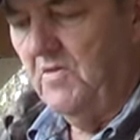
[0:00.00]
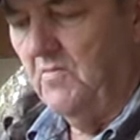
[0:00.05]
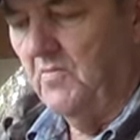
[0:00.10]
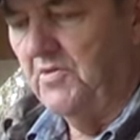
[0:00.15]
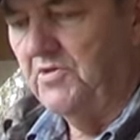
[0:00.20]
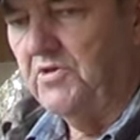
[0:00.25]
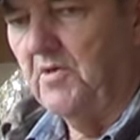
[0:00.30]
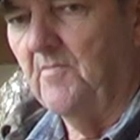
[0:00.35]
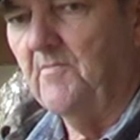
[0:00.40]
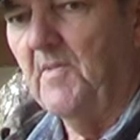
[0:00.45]

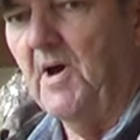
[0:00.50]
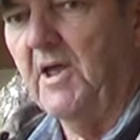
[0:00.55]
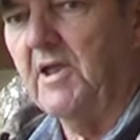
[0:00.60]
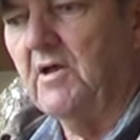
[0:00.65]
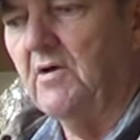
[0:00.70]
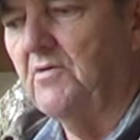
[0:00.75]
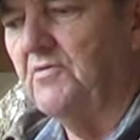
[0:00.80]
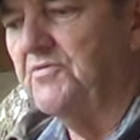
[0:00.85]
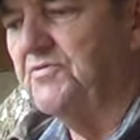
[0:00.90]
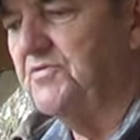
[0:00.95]
Went to
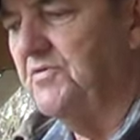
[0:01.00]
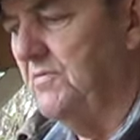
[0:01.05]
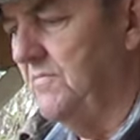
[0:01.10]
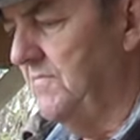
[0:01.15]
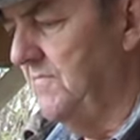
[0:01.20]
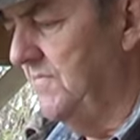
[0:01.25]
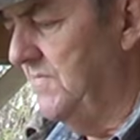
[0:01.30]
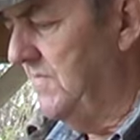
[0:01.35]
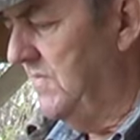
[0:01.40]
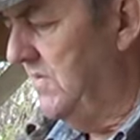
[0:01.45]
Michael's,
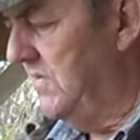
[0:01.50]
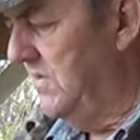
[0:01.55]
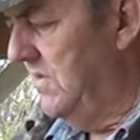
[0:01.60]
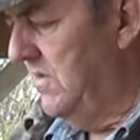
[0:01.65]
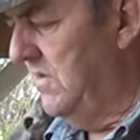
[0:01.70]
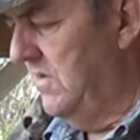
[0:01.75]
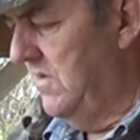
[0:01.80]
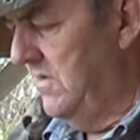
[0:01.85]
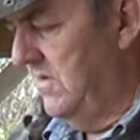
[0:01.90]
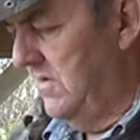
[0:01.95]

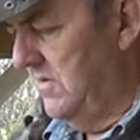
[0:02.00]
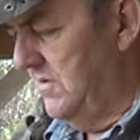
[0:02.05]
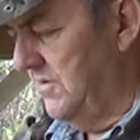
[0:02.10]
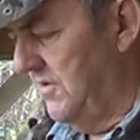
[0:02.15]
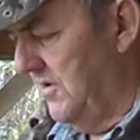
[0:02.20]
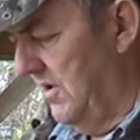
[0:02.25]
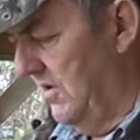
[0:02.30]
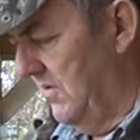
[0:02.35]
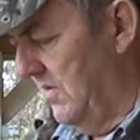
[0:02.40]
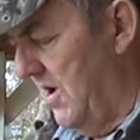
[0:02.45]

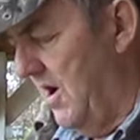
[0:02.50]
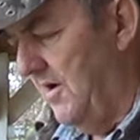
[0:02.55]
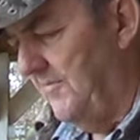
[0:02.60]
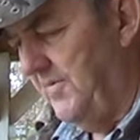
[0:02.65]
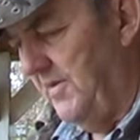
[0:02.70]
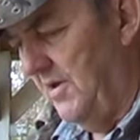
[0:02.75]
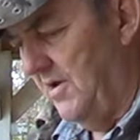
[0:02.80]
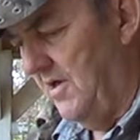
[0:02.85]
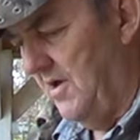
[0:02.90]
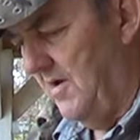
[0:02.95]
no,
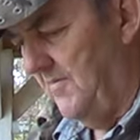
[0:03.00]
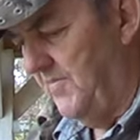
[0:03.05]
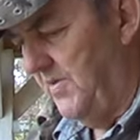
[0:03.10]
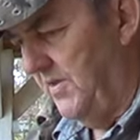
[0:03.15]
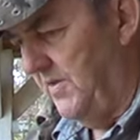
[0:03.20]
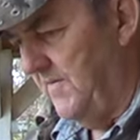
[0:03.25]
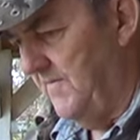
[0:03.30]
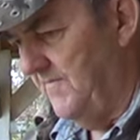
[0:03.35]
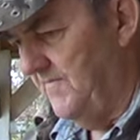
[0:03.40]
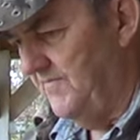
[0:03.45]
Hobby
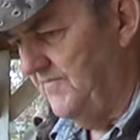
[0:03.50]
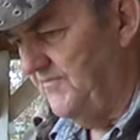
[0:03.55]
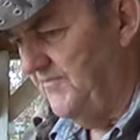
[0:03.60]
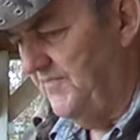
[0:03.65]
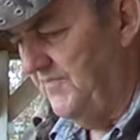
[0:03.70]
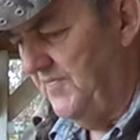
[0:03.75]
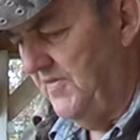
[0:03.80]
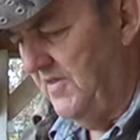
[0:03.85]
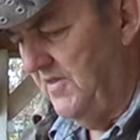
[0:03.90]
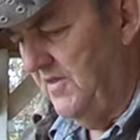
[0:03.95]
Lobby
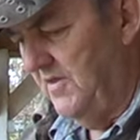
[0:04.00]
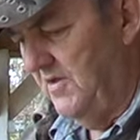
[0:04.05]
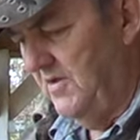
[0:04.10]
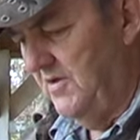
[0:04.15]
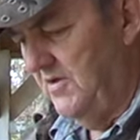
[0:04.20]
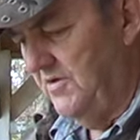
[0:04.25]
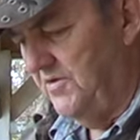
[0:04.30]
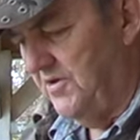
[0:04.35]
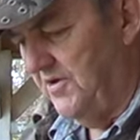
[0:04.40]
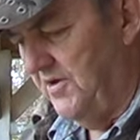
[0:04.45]

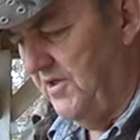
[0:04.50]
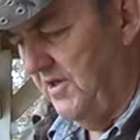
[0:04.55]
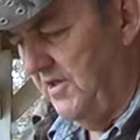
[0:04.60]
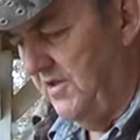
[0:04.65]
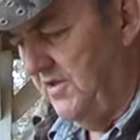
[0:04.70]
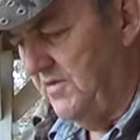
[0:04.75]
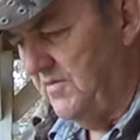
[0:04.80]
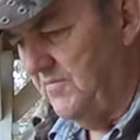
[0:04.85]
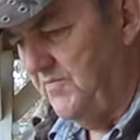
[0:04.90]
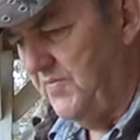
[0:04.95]

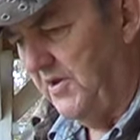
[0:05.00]
today.